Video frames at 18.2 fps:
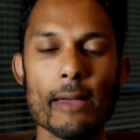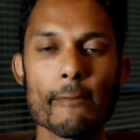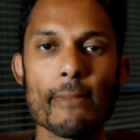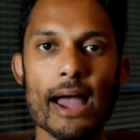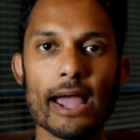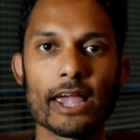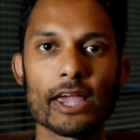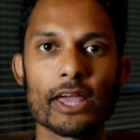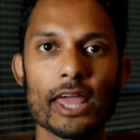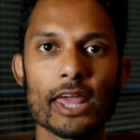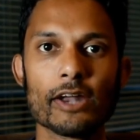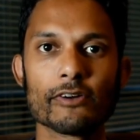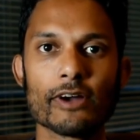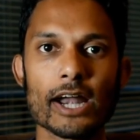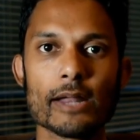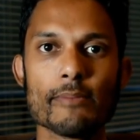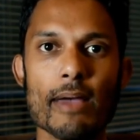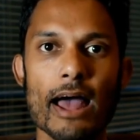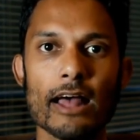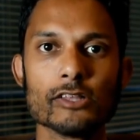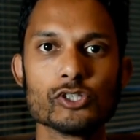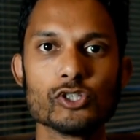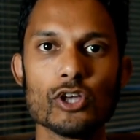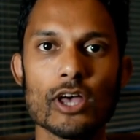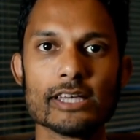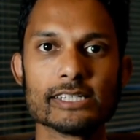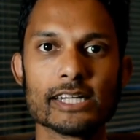back in around about
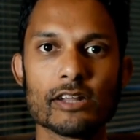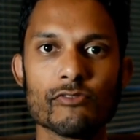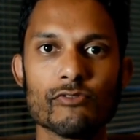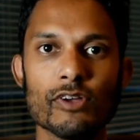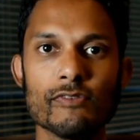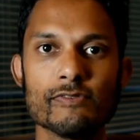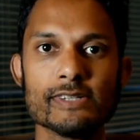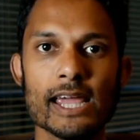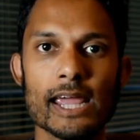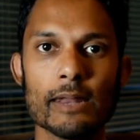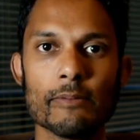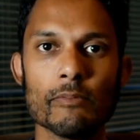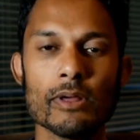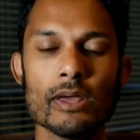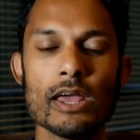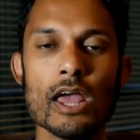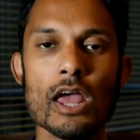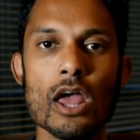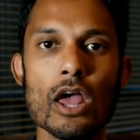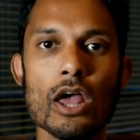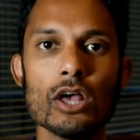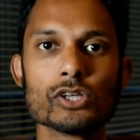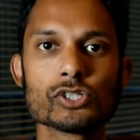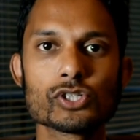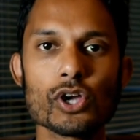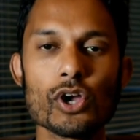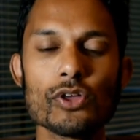2015.
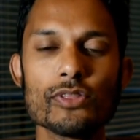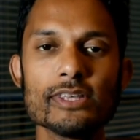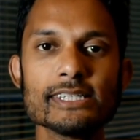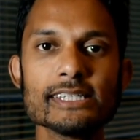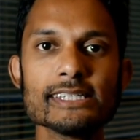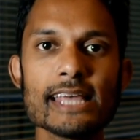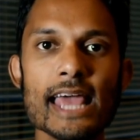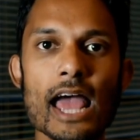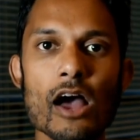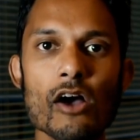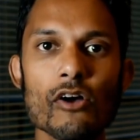So this is